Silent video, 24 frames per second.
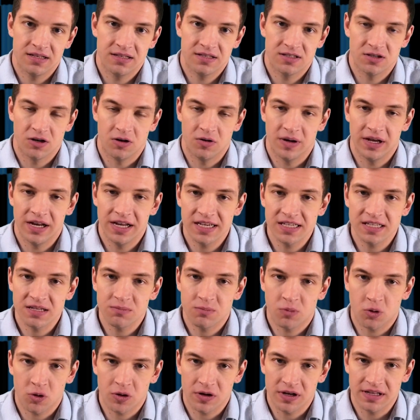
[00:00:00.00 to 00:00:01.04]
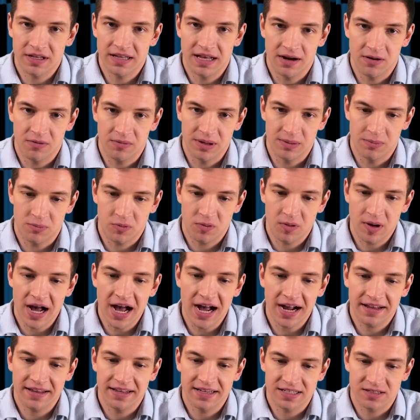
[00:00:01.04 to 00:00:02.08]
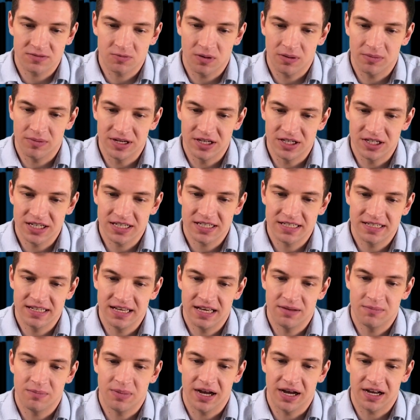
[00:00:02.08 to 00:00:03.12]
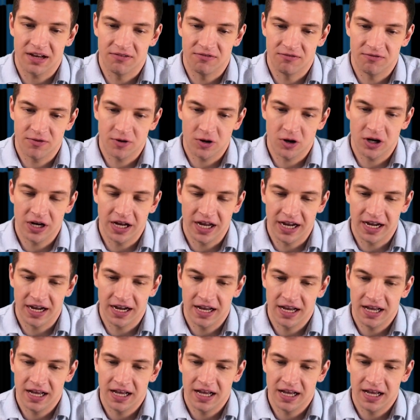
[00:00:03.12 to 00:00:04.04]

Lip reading: So it is important that we practice what we just did by converting